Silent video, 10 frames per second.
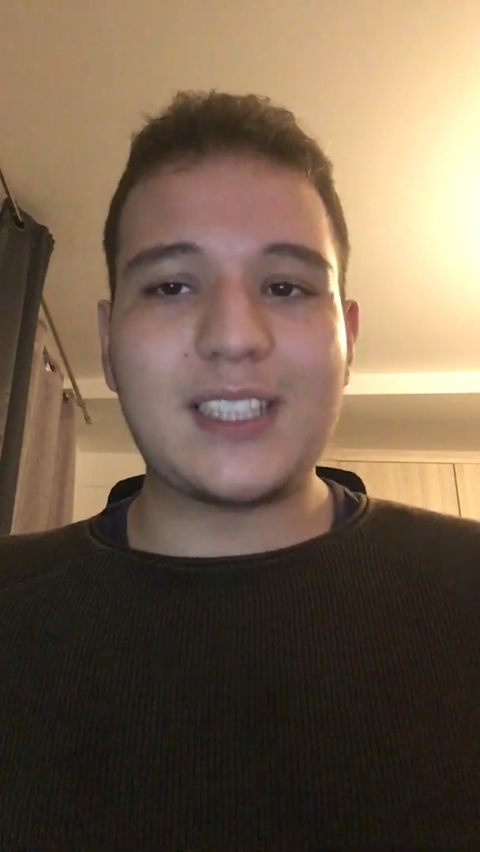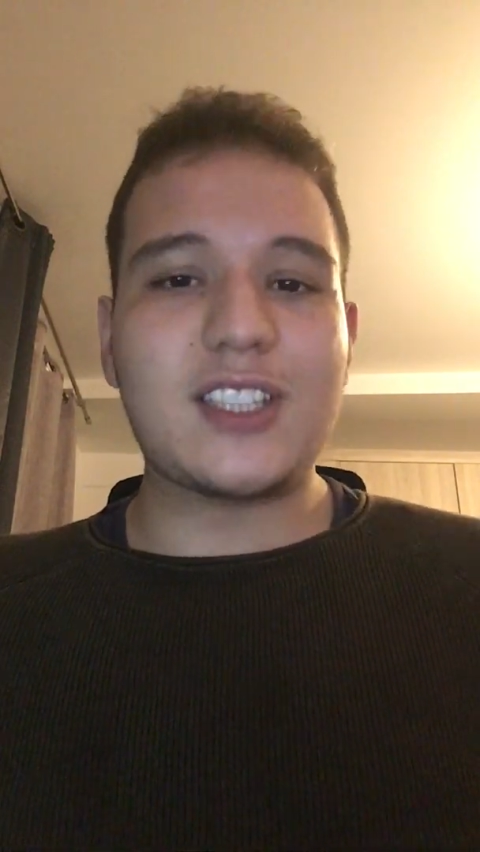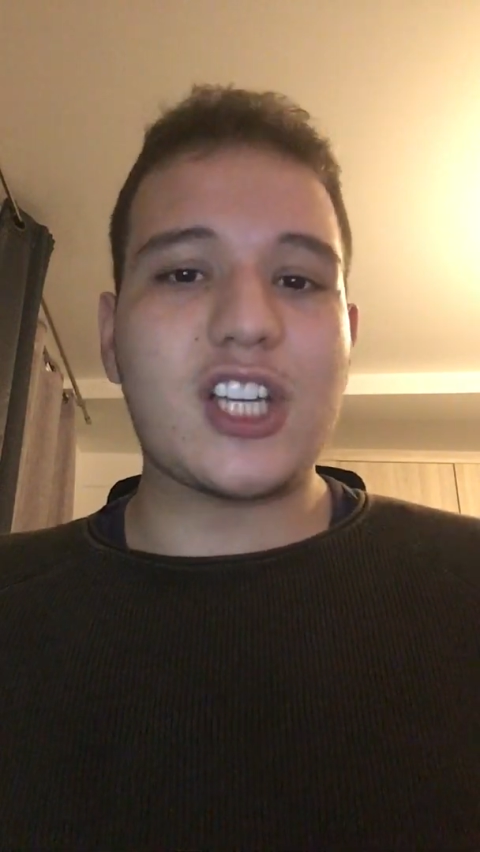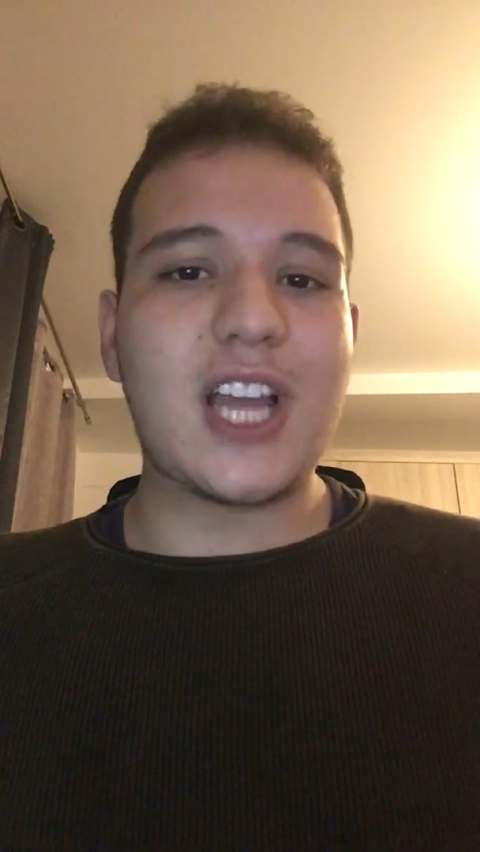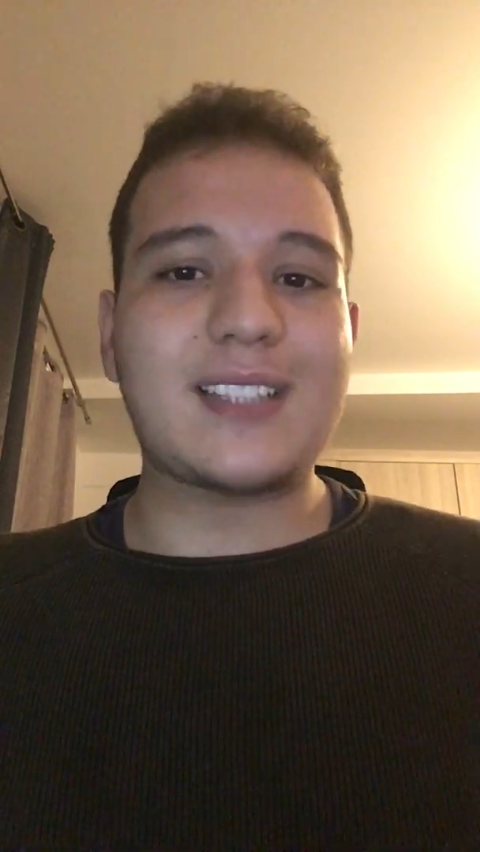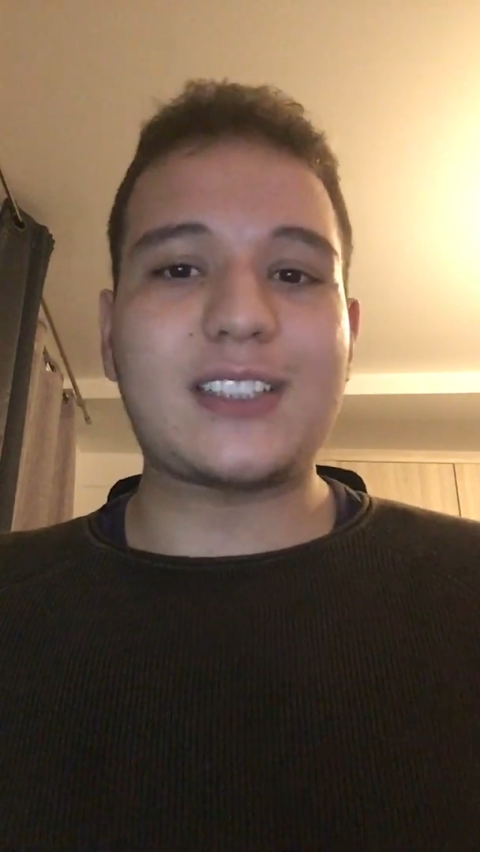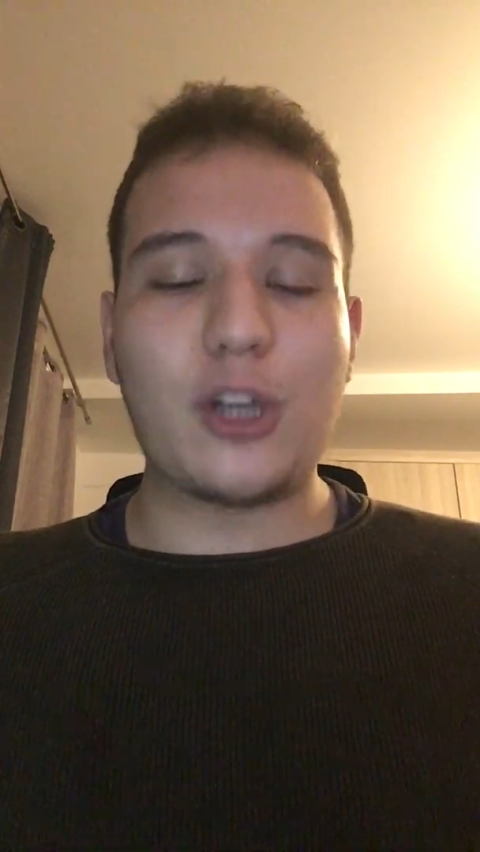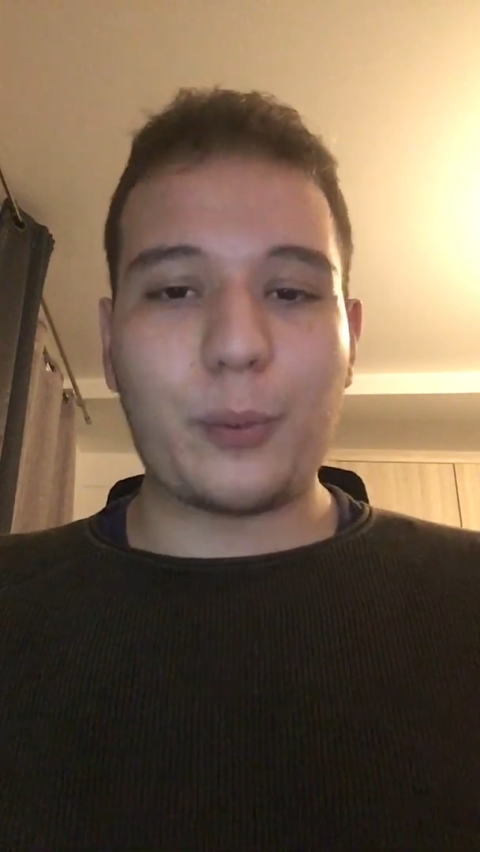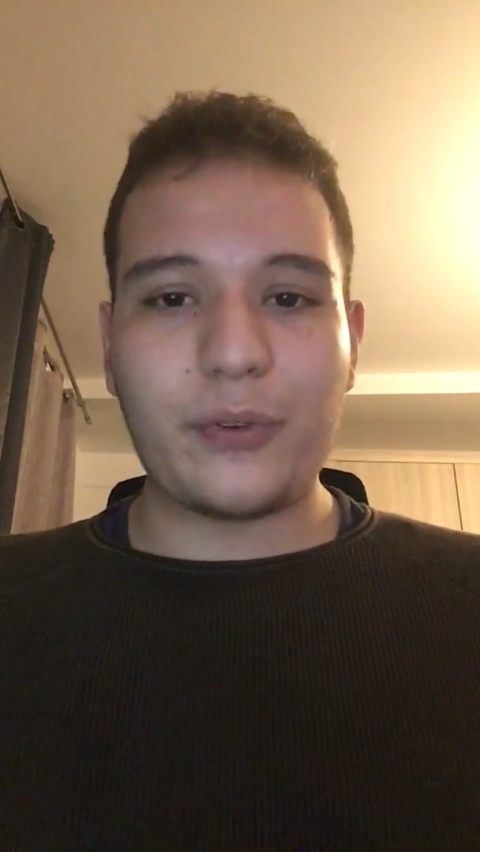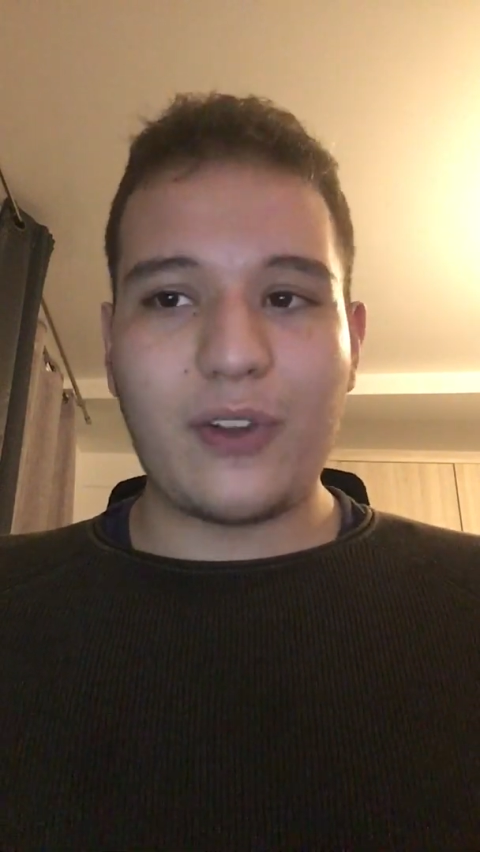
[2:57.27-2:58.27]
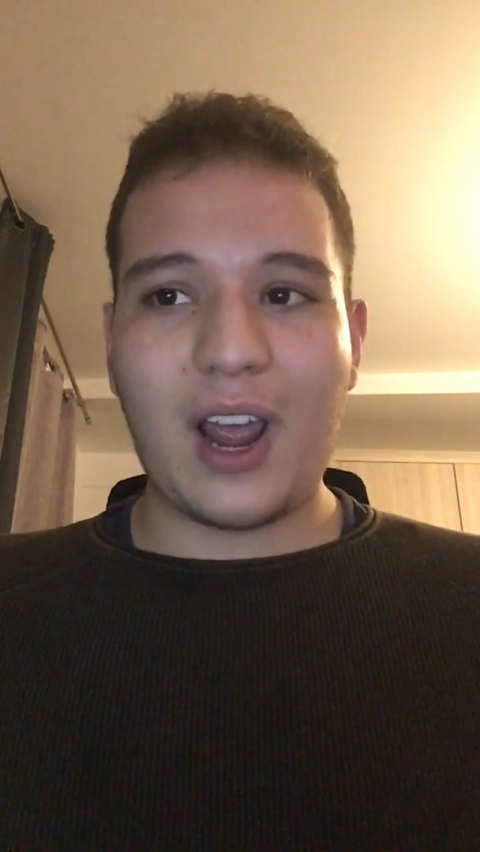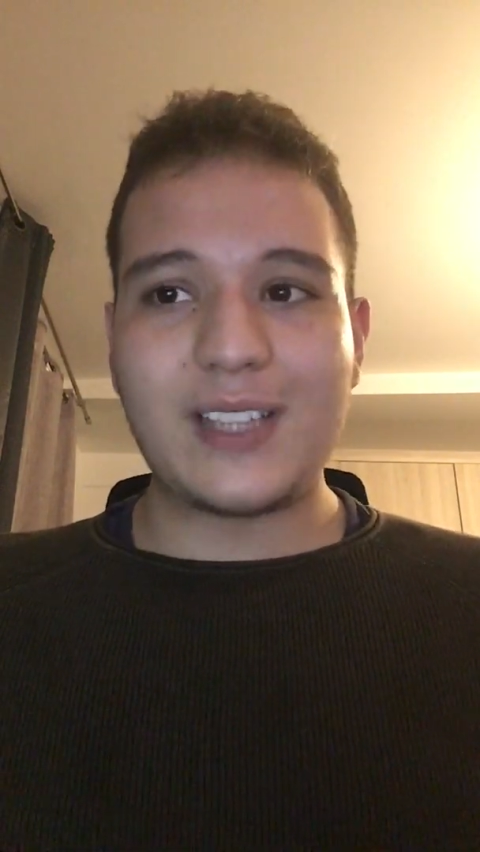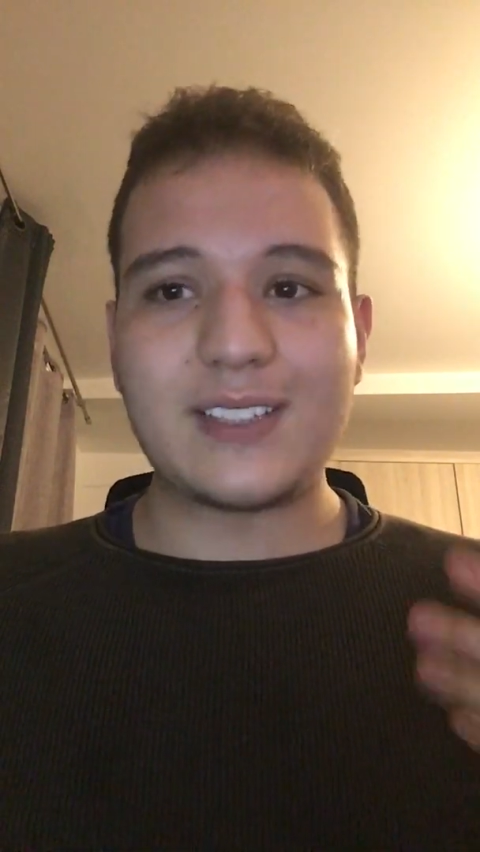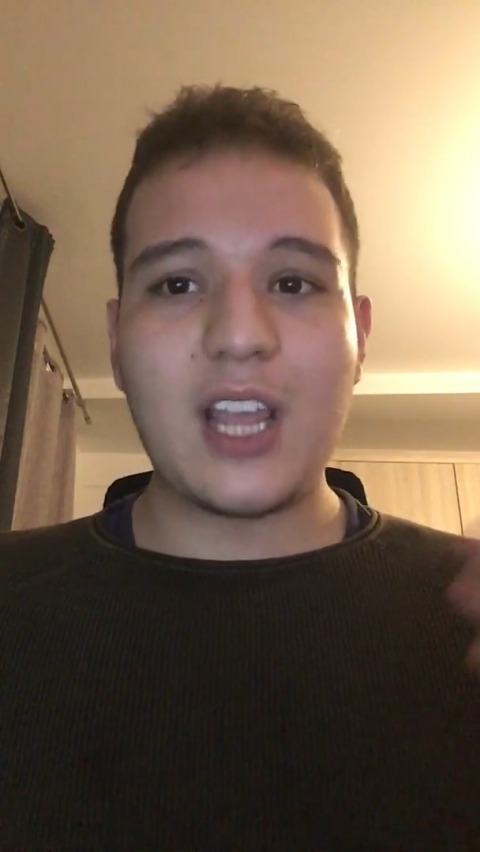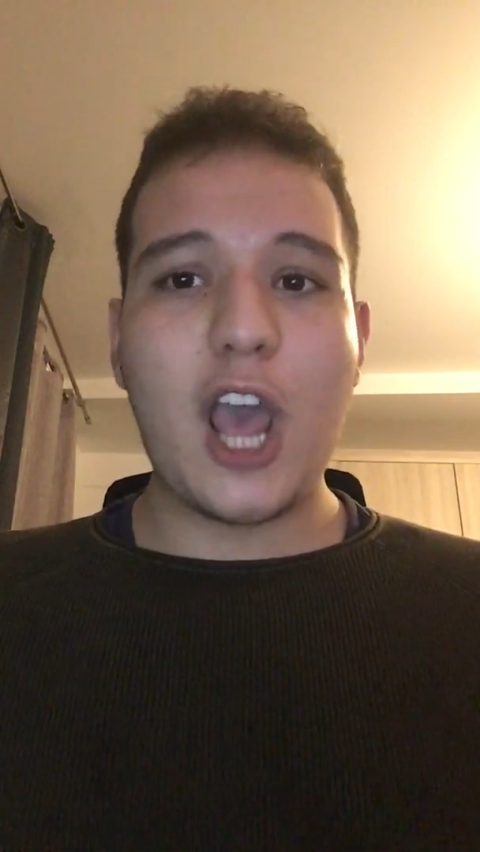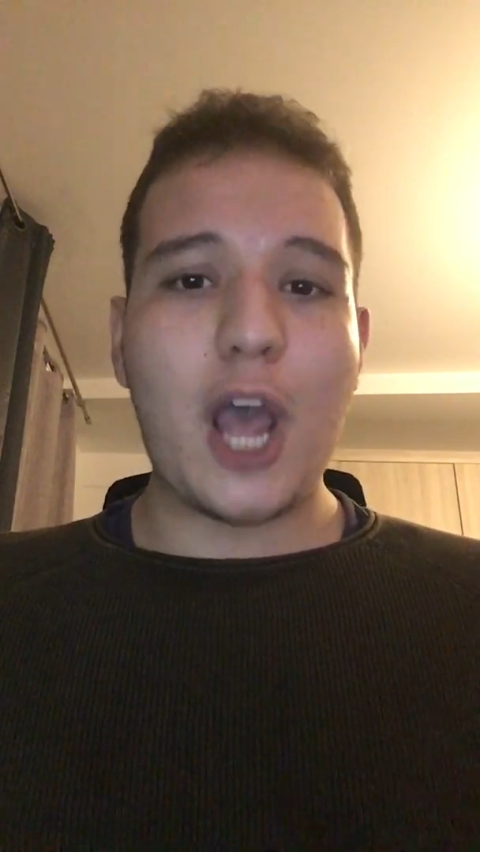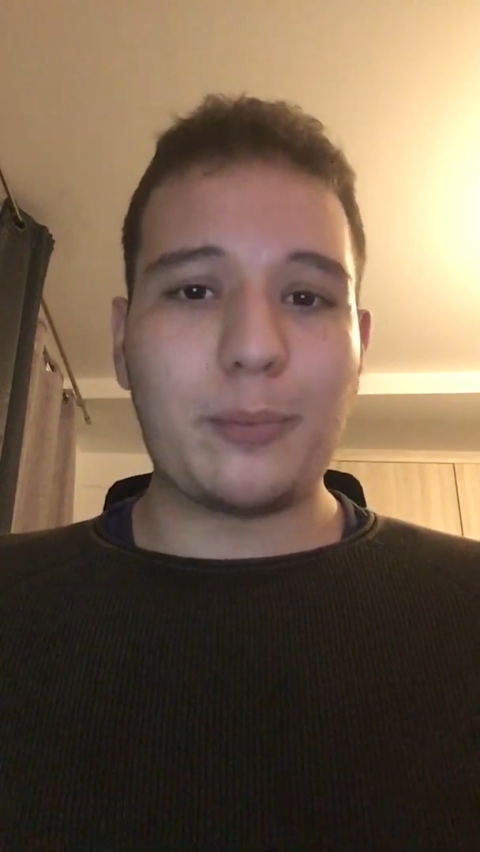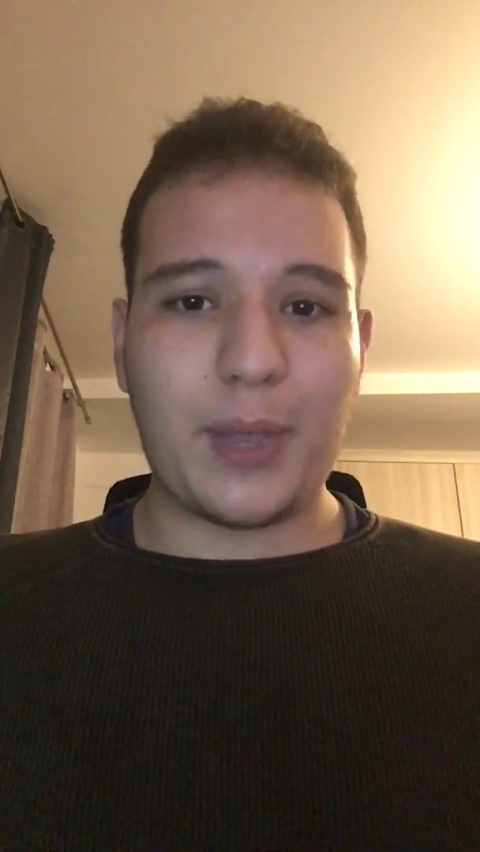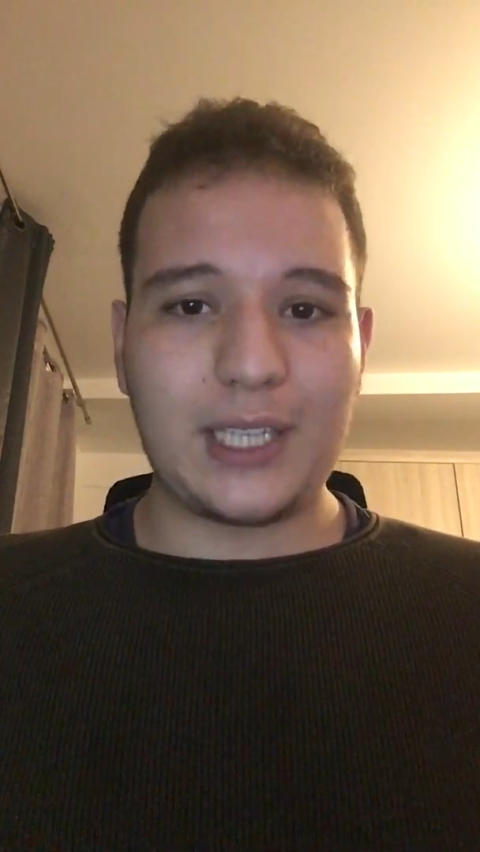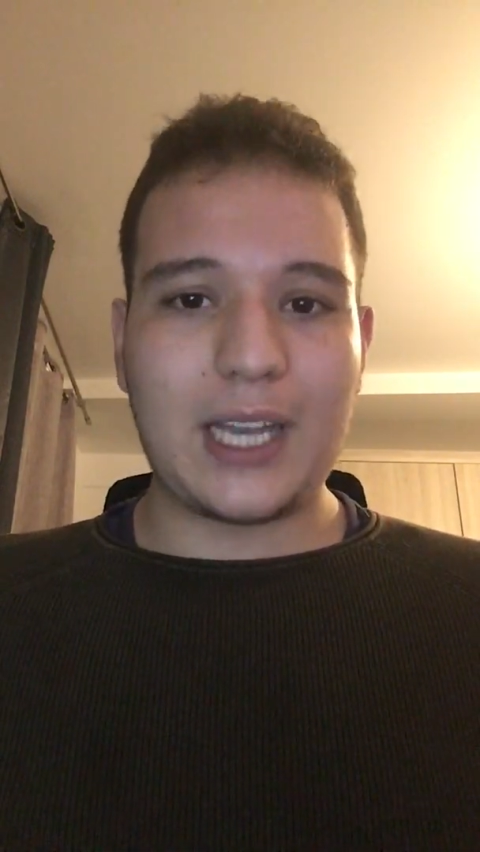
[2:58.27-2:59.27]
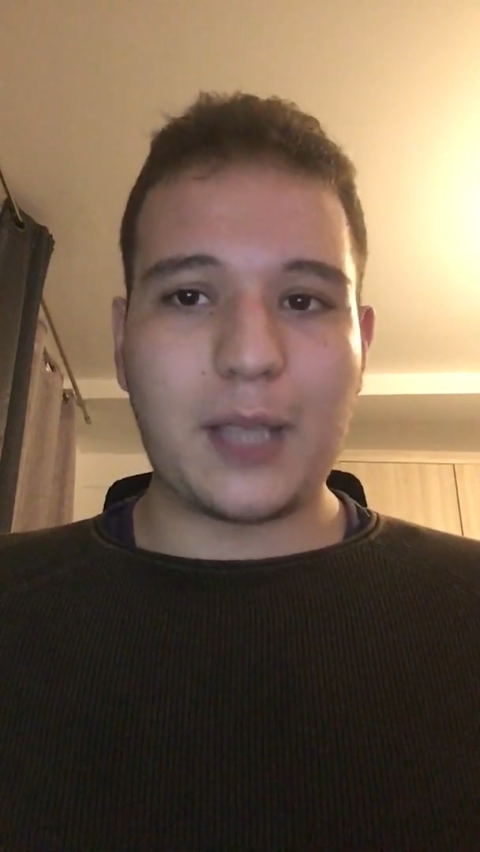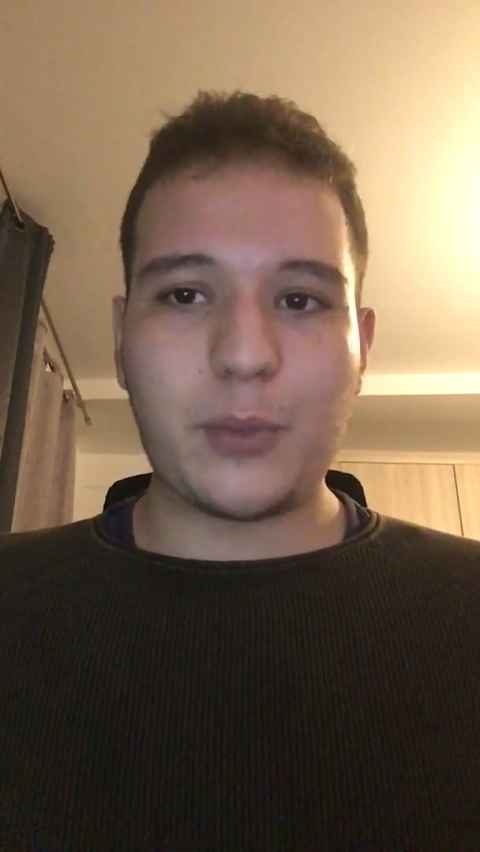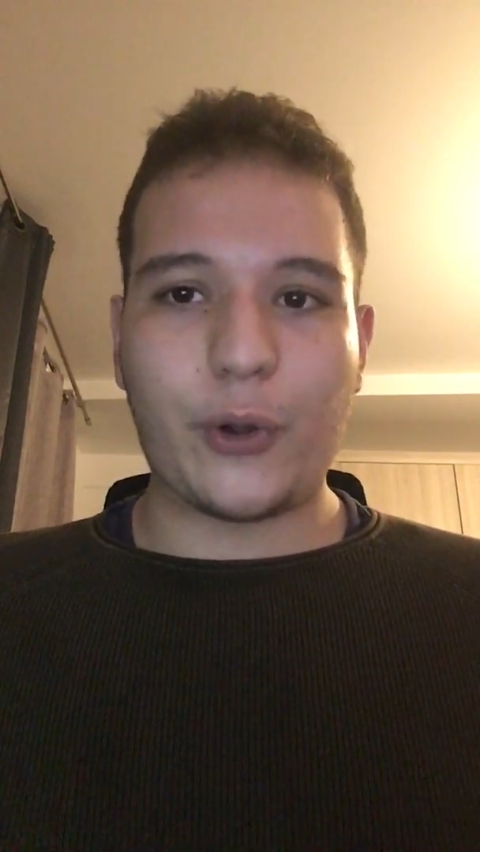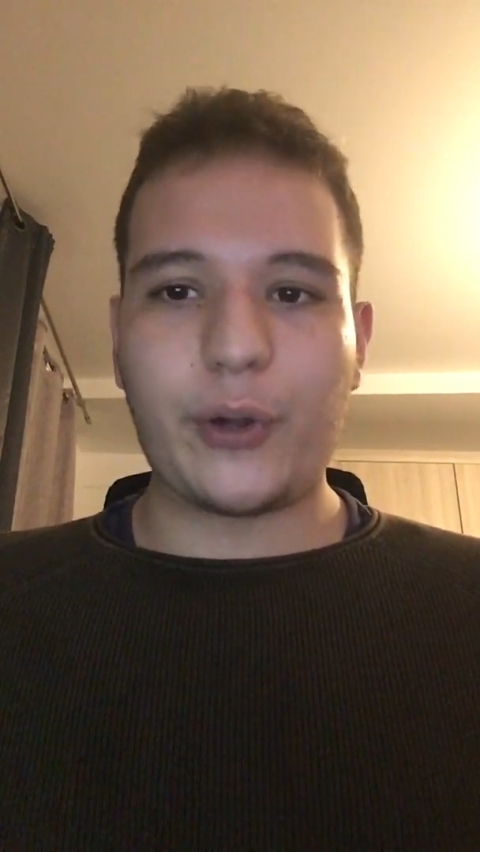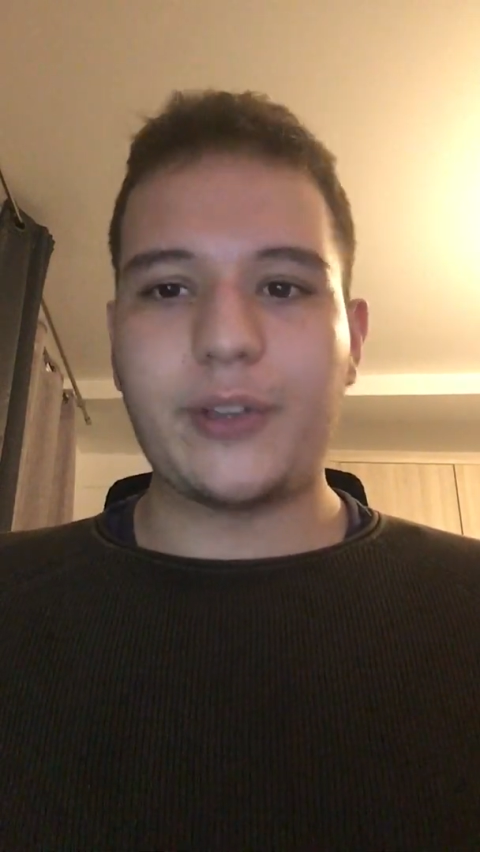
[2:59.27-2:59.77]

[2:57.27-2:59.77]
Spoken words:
such as supervised unpaid labor.